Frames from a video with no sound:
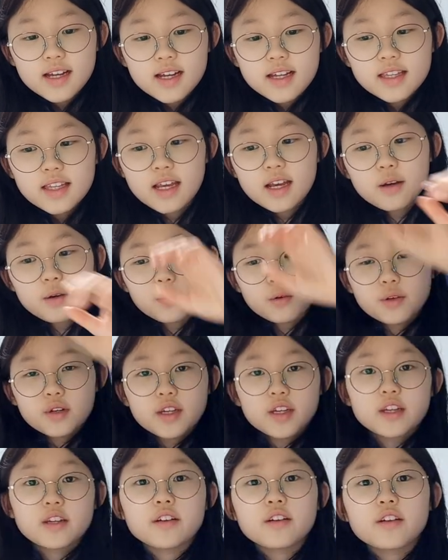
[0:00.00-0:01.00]
They go
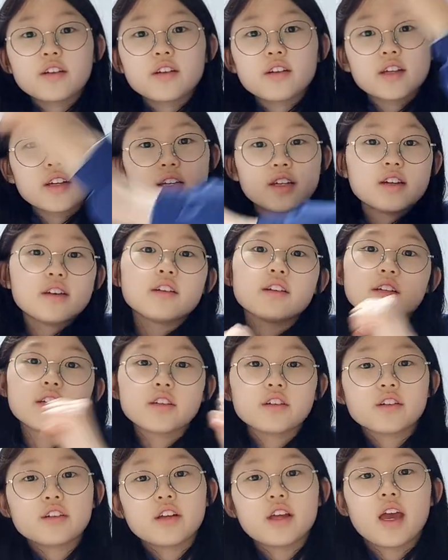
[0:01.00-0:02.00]
here, here,
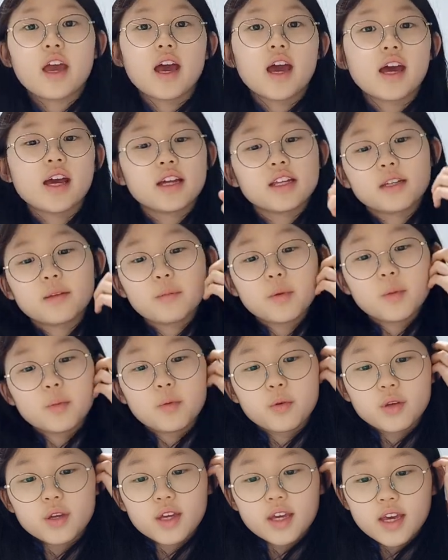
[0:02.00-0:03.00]
here, here, and the people
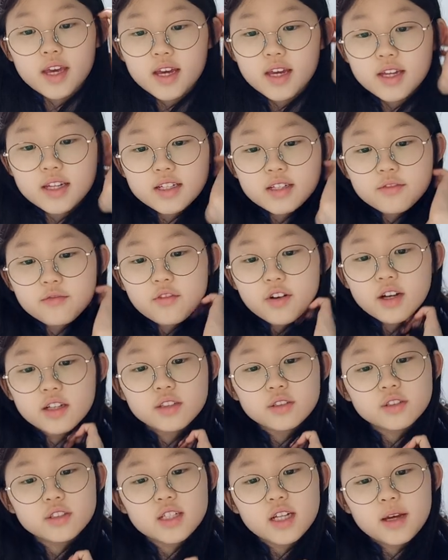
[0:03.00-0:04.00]
can't
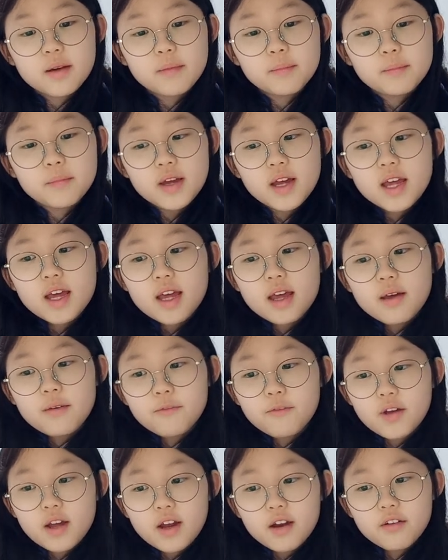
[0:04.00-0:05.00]
follow them
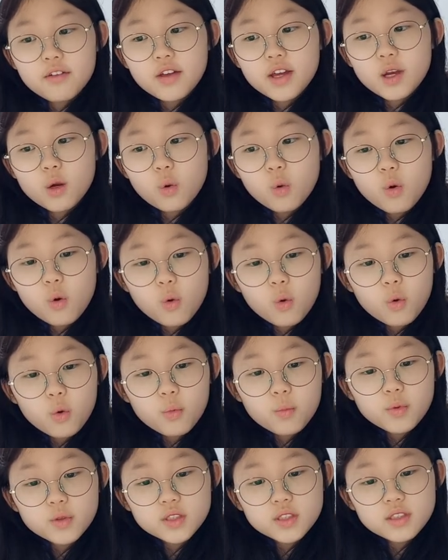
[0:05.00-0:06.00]
very
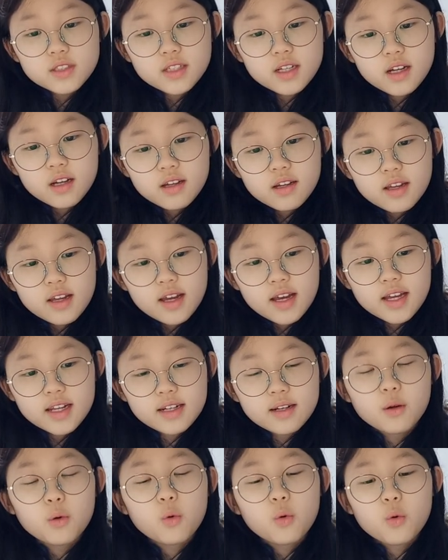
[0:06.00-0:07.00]
almost and
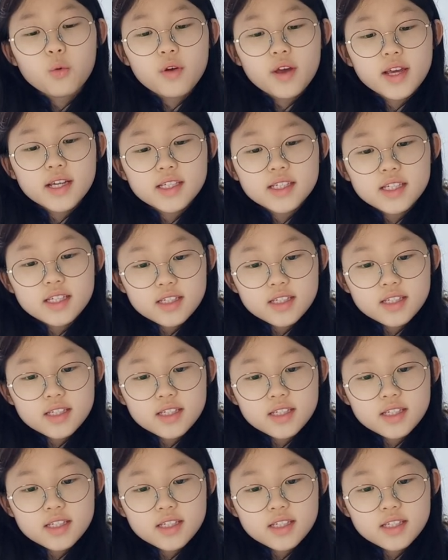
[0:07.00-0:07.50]
always.